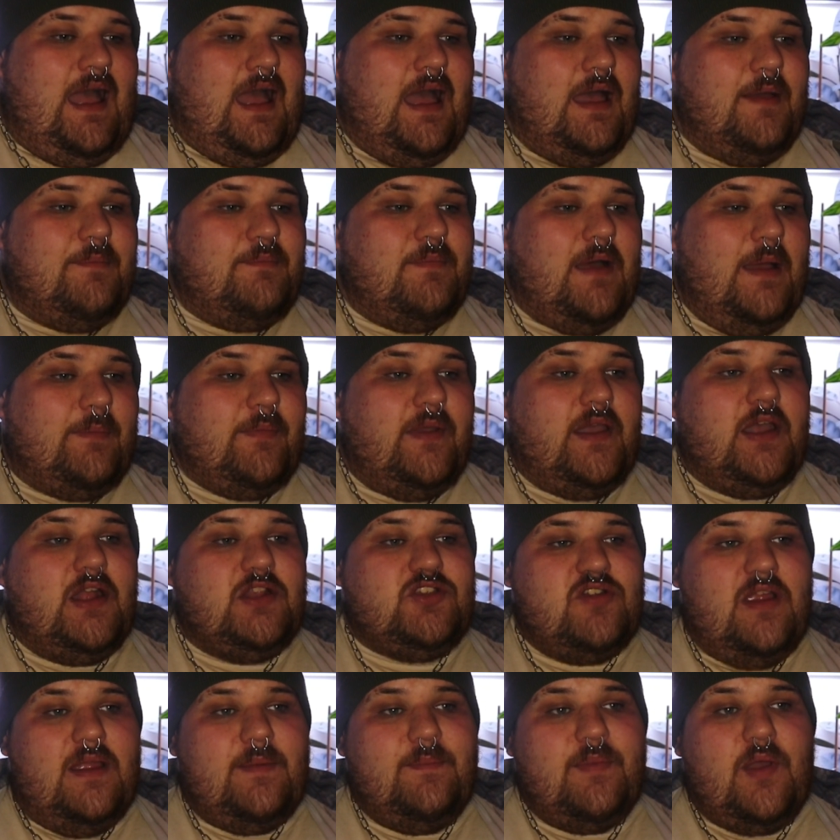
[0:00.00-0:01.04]
I'm going to
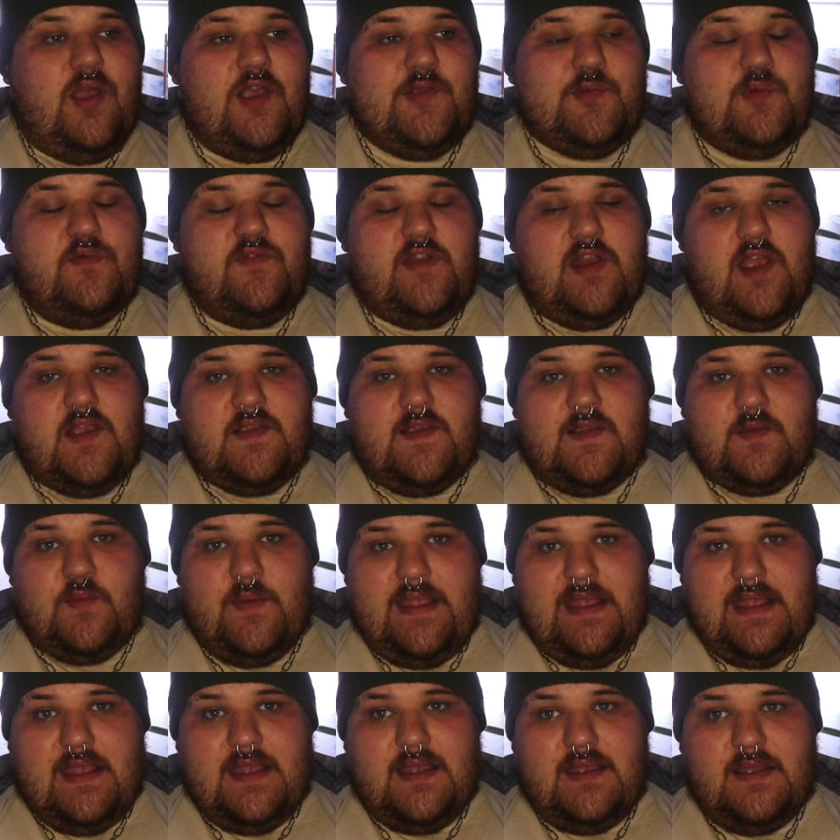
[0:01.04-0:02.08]
try and post more videos this
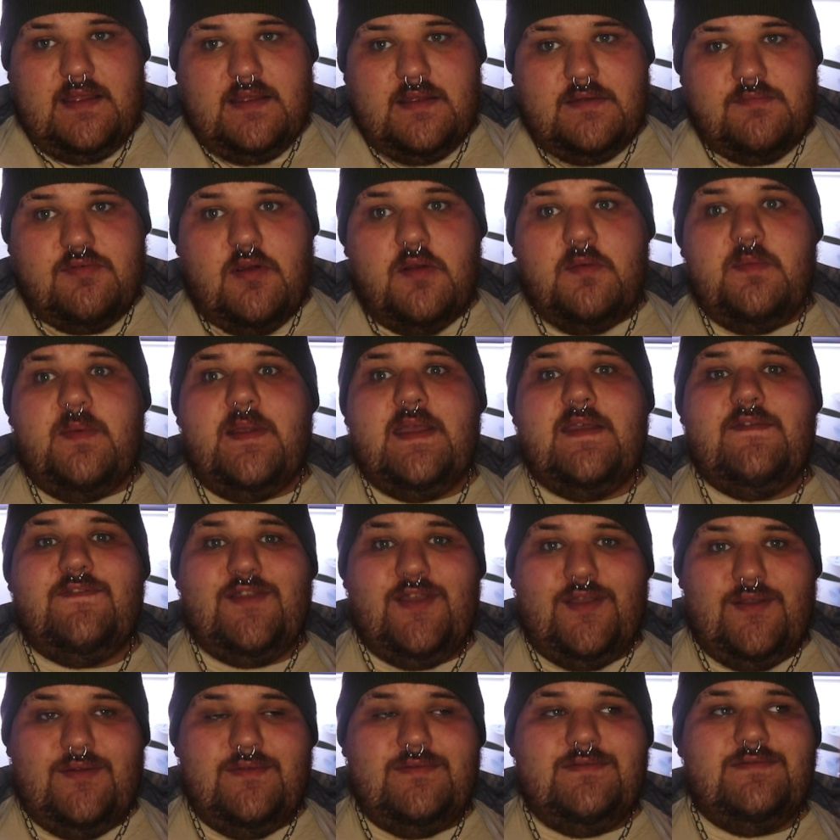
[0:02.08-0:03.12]
week, probably a
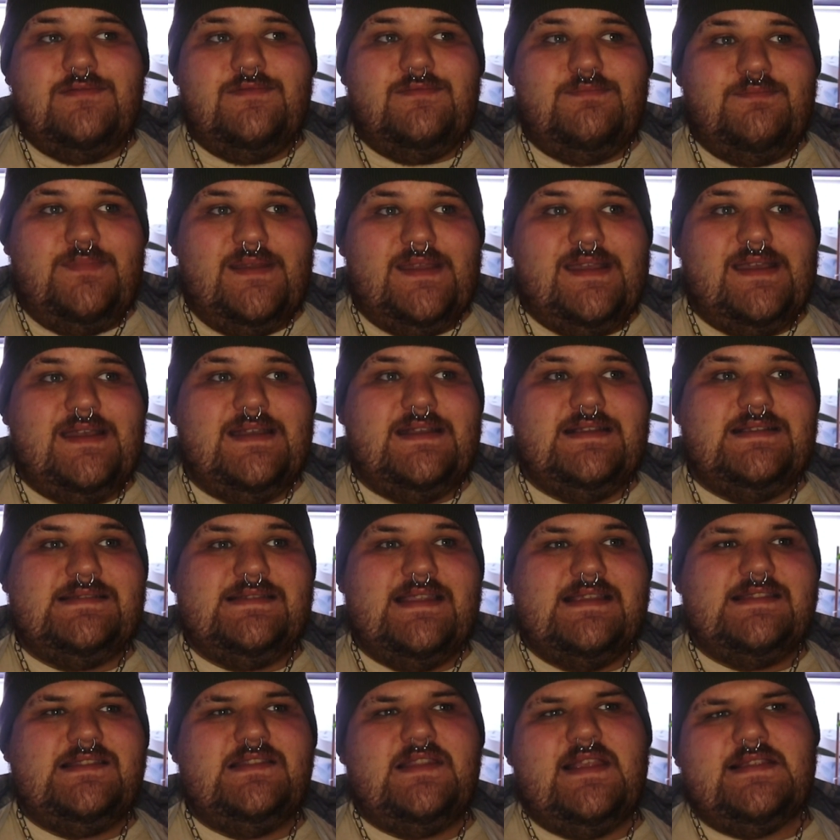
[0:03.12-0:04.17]
few, because
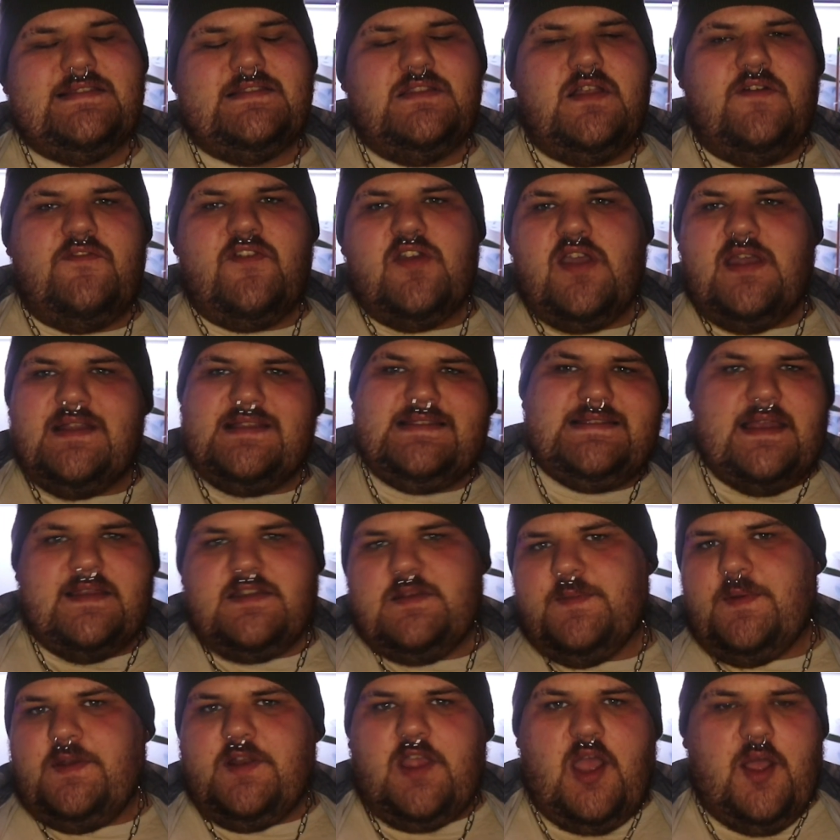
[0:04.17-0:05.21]
there's a lot of a good
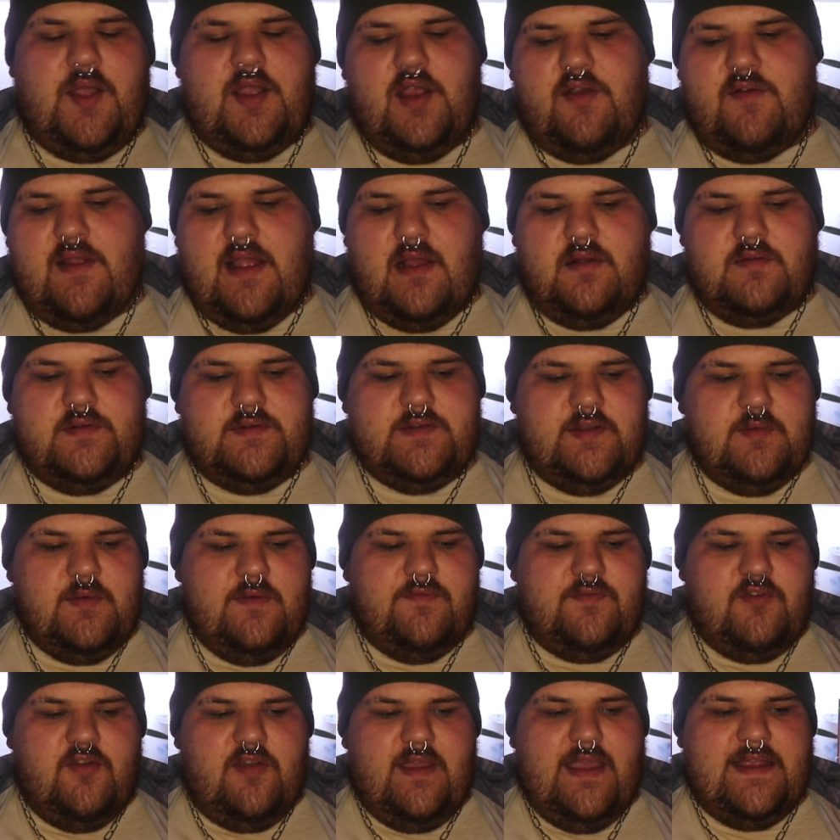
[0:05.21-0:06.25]
sentiment going around
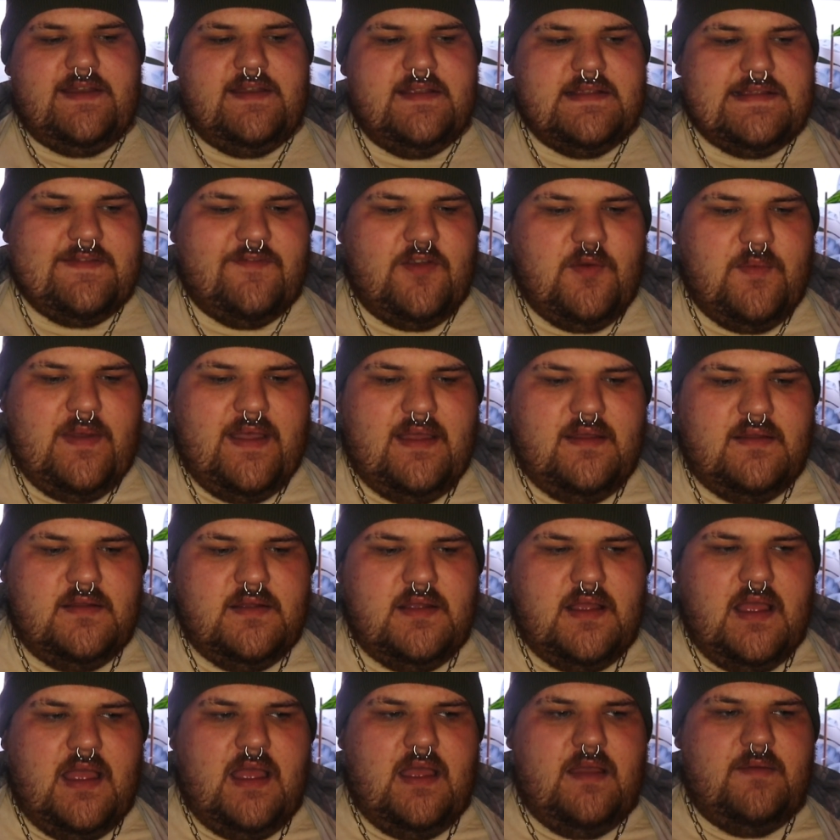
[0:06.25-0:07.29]
with creators everywhere.
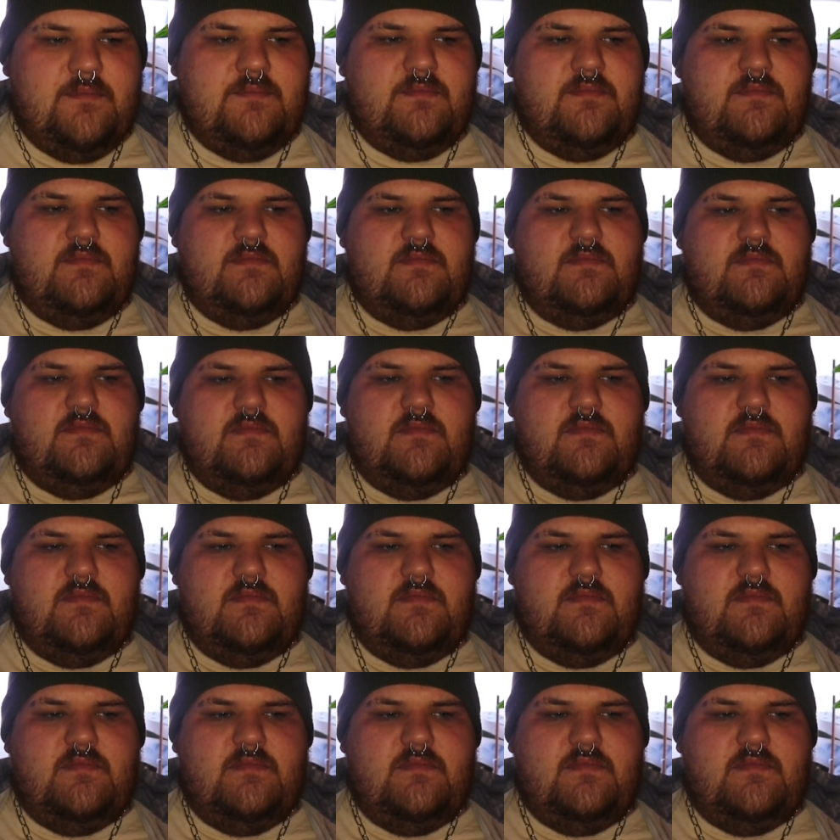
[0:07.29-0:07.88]
To